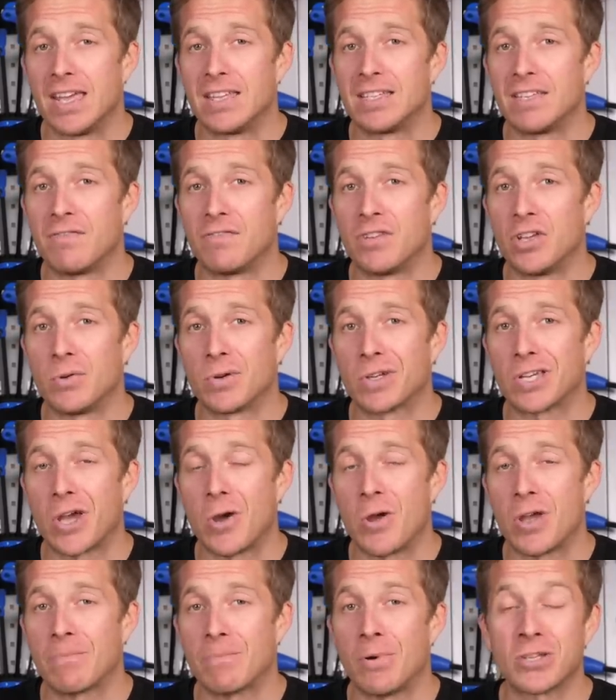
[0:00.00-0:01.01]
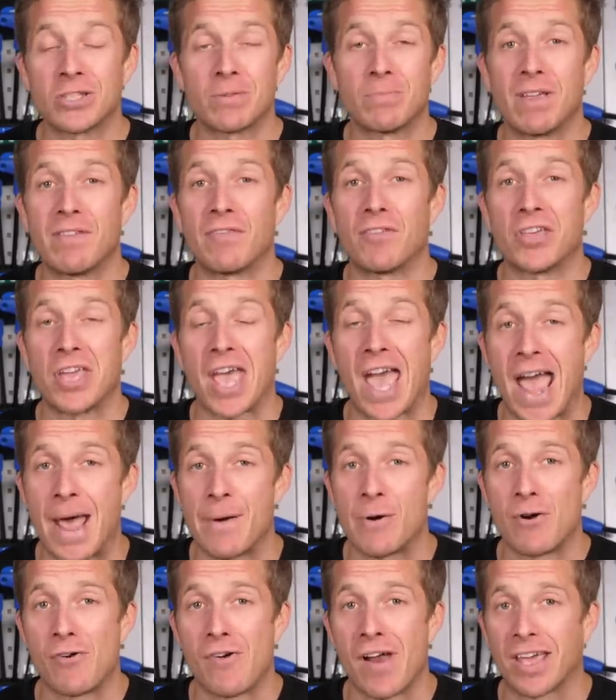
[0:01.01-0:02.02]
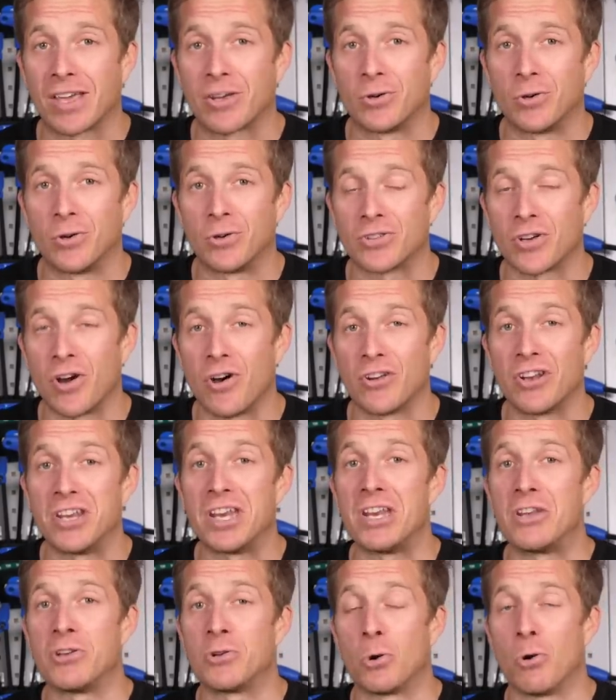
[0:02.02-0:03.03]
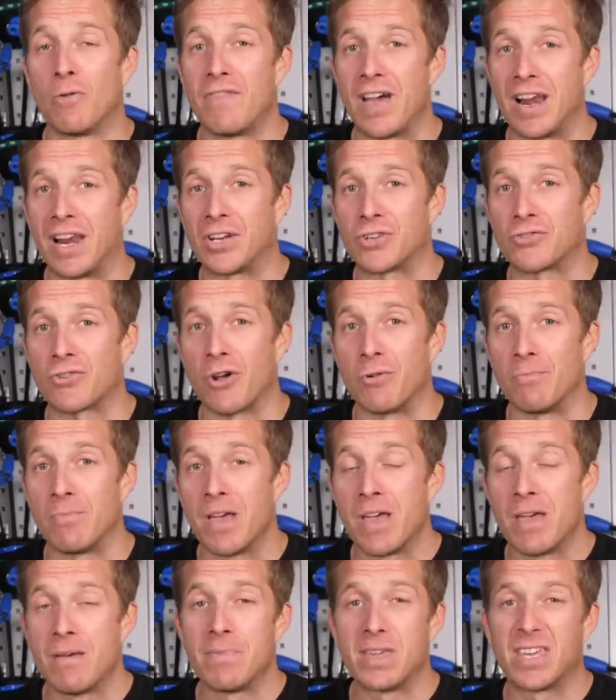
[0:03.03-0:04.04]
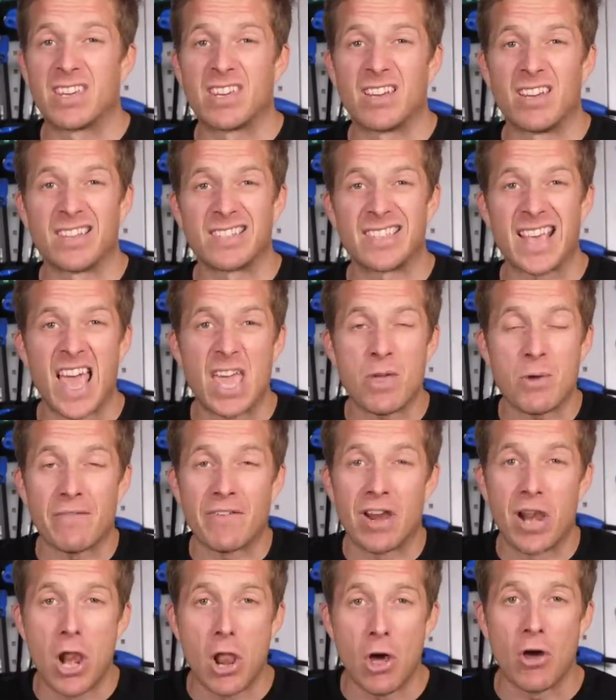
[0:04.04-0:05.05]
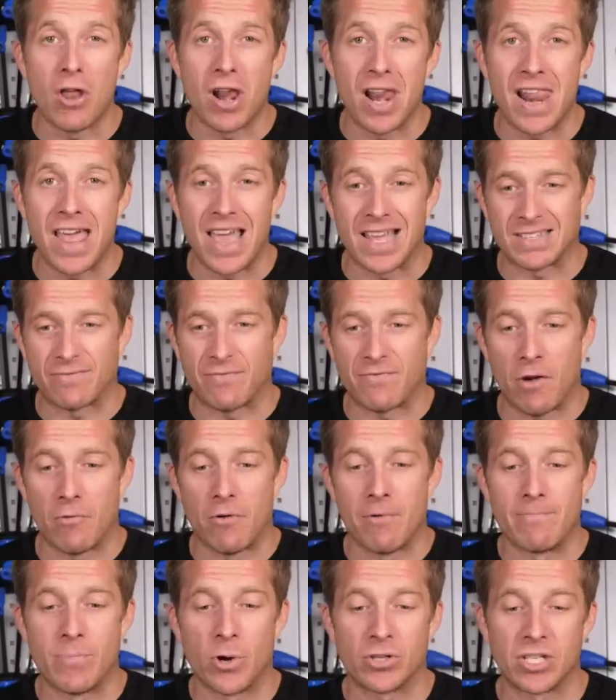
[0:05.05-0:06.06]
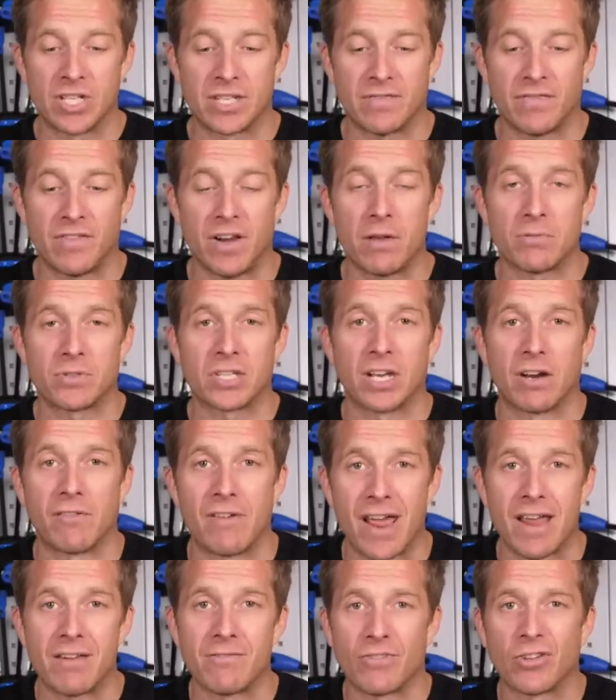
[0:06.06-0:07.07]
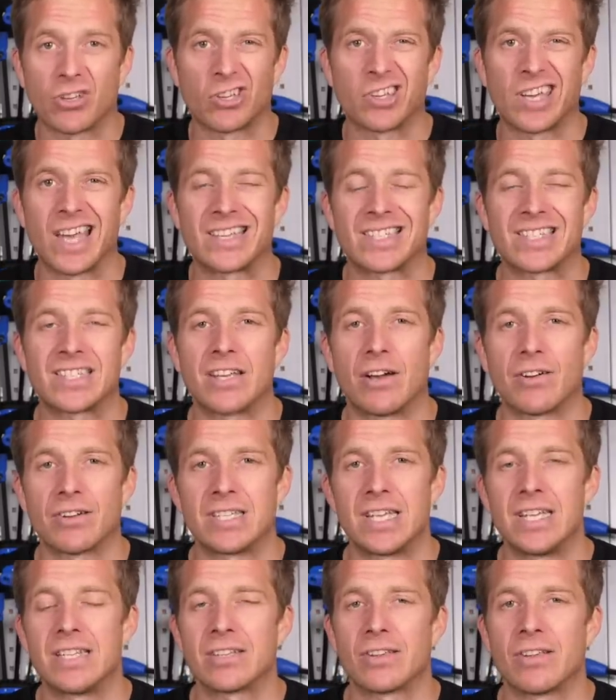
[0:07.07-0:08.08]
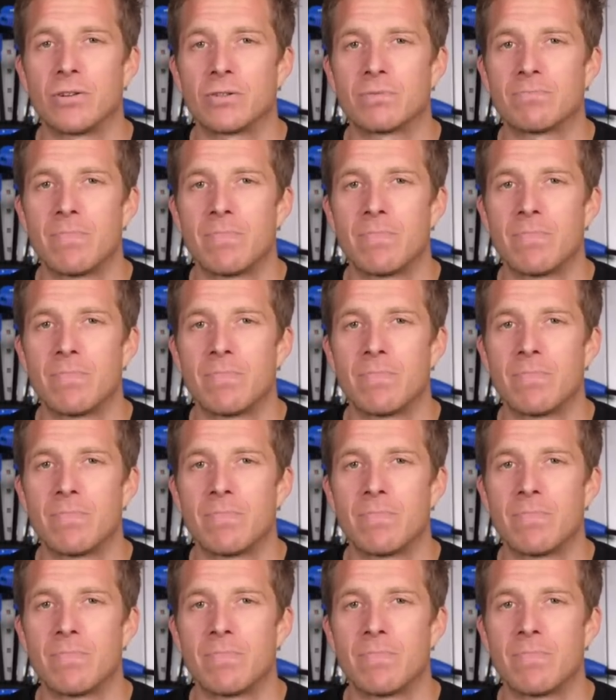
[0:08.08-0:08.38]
is if you are going possibly for the hour record on an indoor velodrome, because there you have a lot less foreign bodies floating around that could get sucked into those